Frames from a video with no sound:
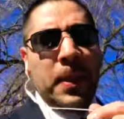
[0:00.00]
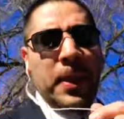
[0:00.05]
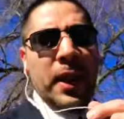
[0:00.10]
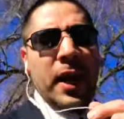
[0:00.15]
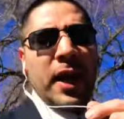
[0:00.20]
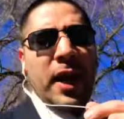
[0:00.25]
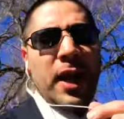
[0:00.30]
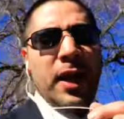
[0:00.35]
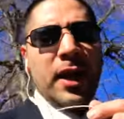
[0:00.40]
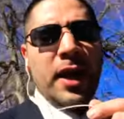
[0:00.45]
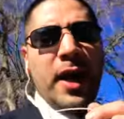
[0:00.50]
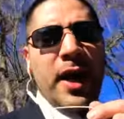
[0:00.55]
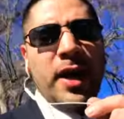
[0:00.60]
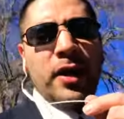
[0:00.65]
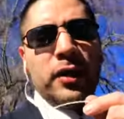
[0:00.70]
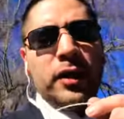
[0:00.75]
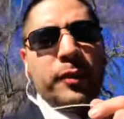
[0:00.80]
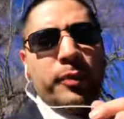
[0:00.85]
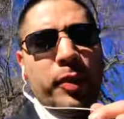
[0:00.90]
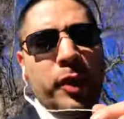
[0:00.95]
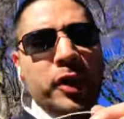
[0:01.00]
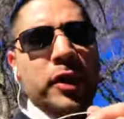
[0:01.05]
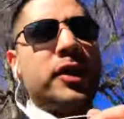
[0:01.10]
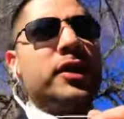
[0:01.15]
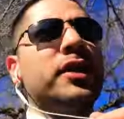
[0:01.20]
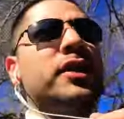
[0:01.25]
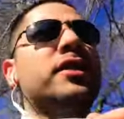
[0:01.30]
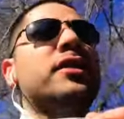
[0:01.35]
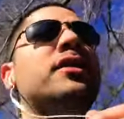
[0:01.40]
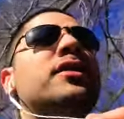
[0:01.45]
And a healthy
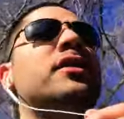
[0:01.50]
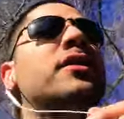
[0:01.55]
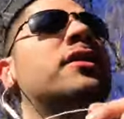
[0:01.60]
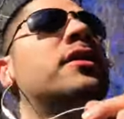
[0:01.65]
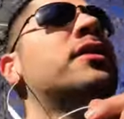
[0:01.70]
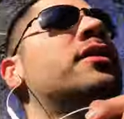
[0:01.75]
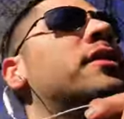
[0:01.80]
person